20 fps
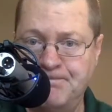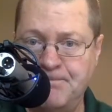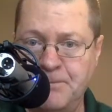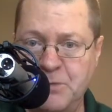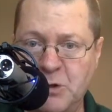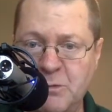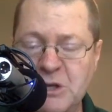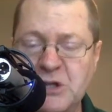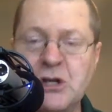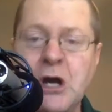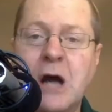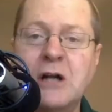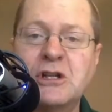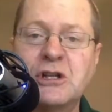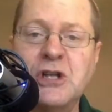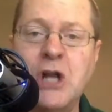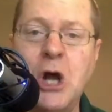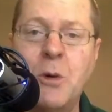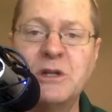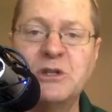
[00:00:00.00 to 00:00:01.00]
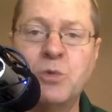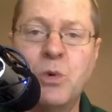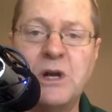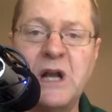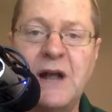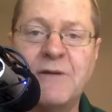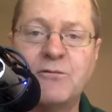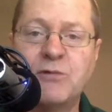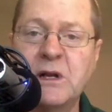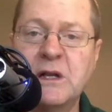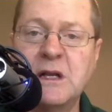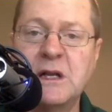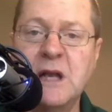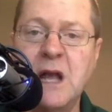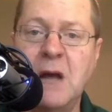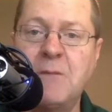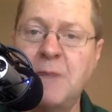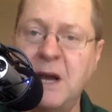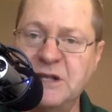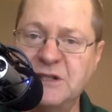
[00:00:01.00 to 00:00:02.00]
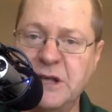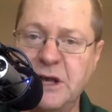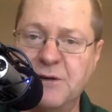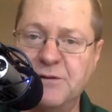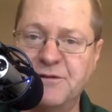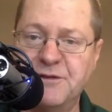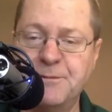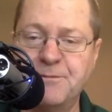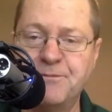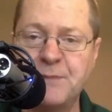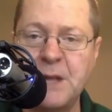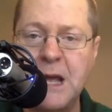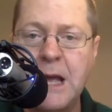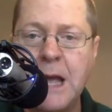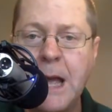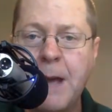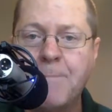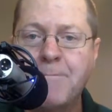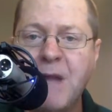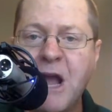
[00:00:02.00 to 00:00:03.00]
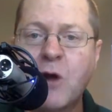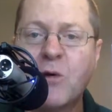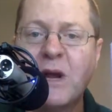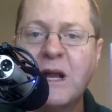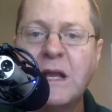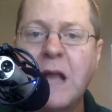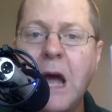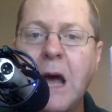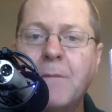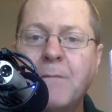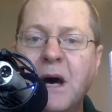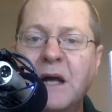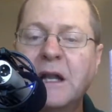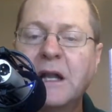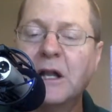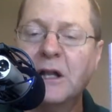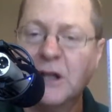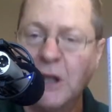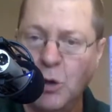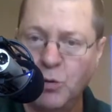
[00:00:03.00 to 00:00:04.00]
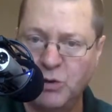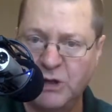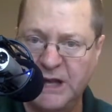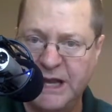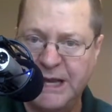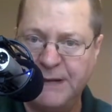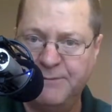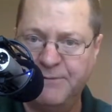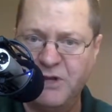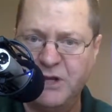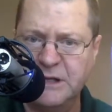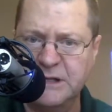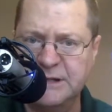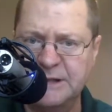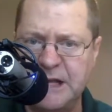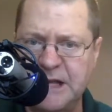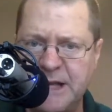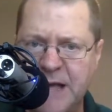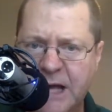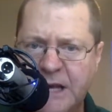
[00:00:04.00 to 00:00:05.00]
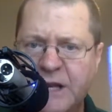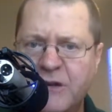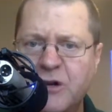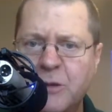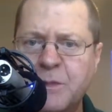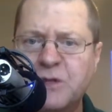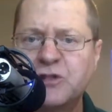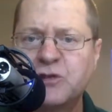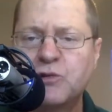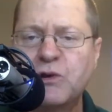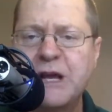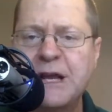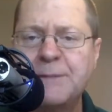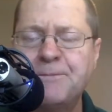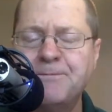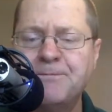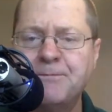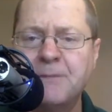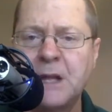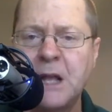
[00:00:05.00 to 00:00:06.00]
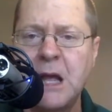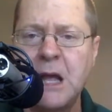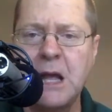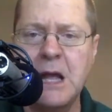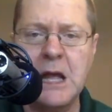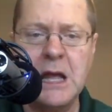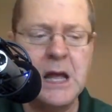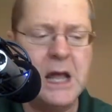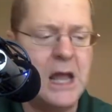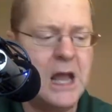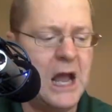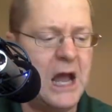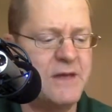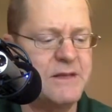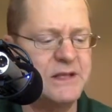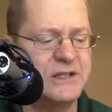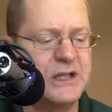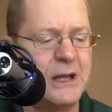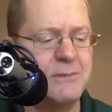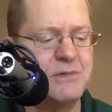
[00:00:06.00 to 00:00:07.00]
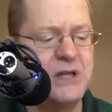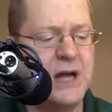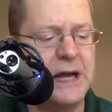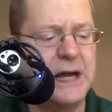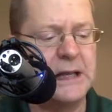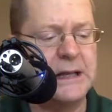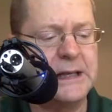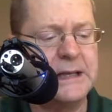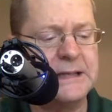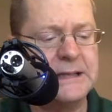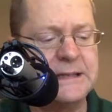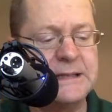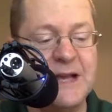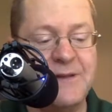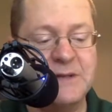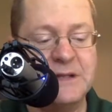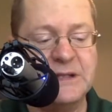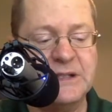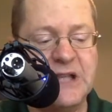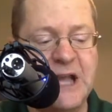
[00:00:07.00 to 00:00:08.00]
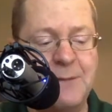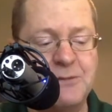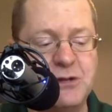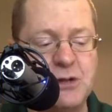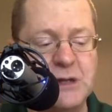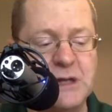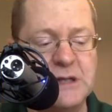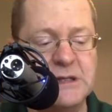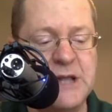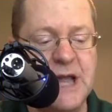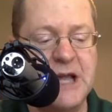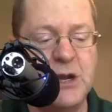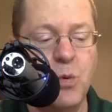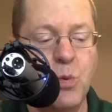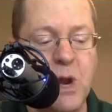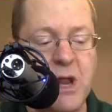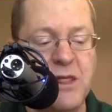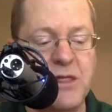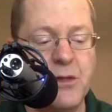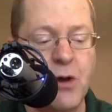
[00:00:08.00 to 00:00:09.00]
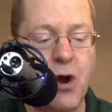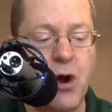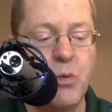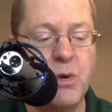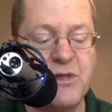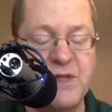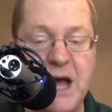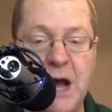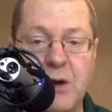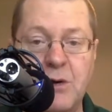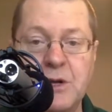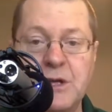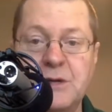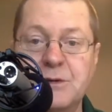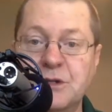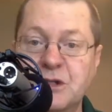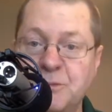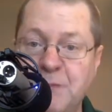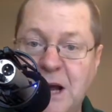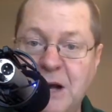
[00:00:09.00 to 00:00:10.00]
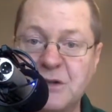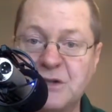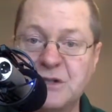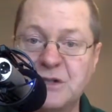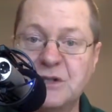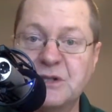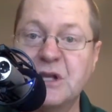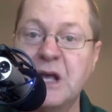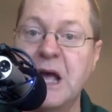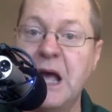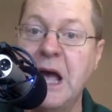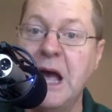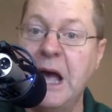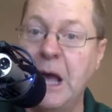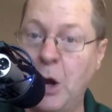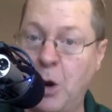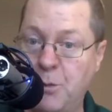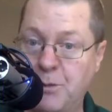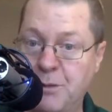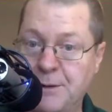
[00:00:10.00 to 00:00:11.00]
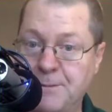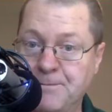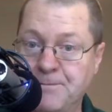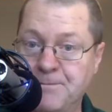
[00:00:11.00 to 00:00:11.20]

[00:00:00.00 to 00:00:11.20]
You'll be shocked to know it's one I've written myself. Married But Lonely. You can see that here on the screen. The subtitle is 7 Steps You Can Take With or Without Your Spouse's Help.